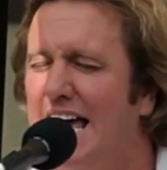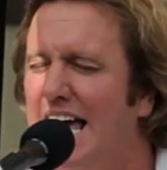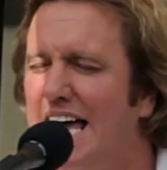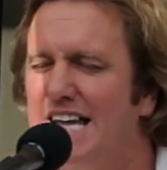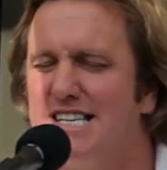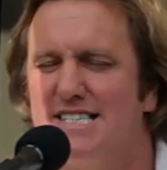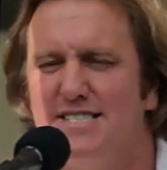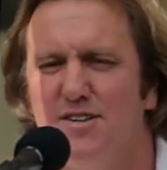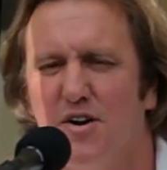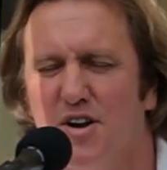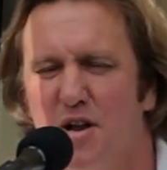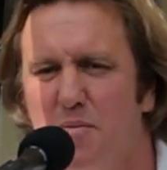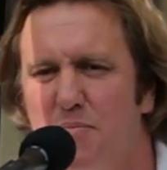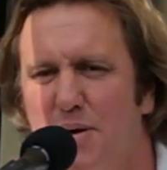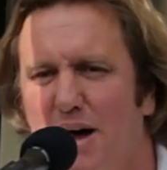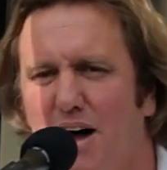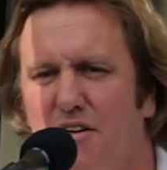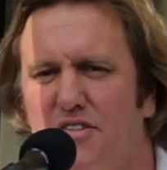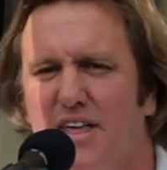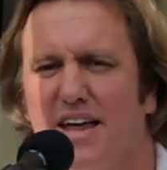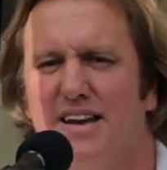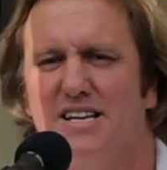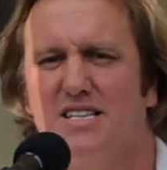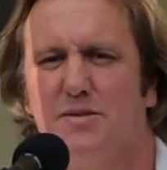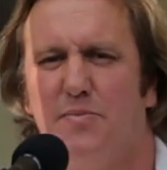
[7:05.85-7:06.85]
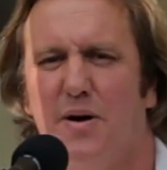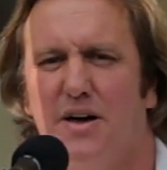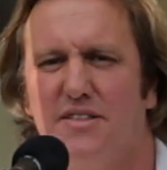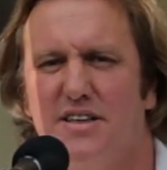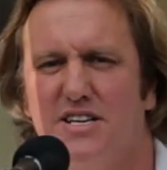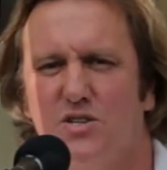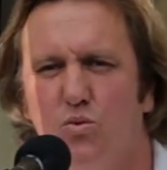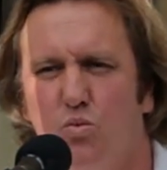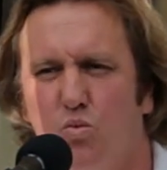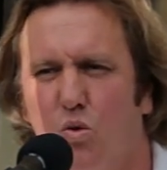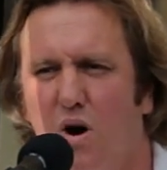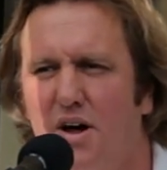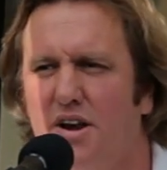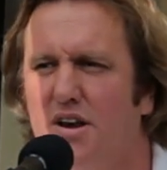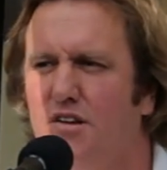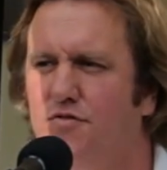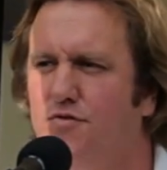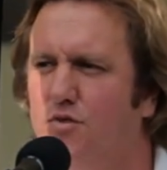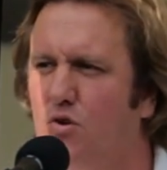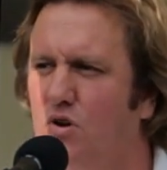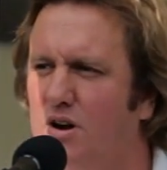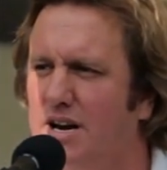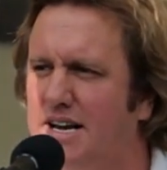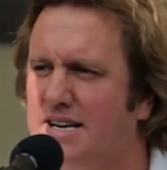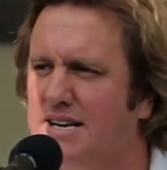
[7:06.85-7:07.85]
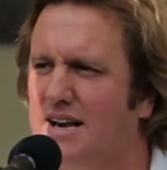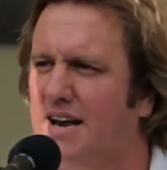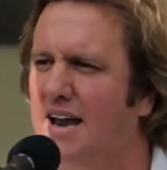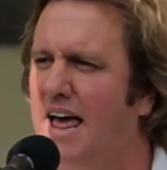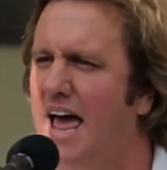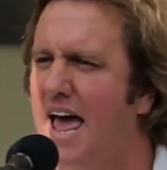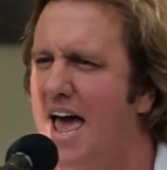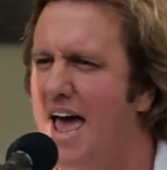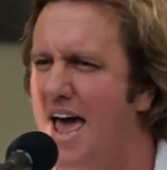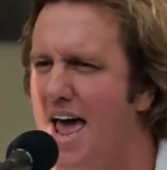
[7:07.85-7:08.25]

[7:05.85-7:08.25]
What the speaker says: It's not about that. It's about these wonderful little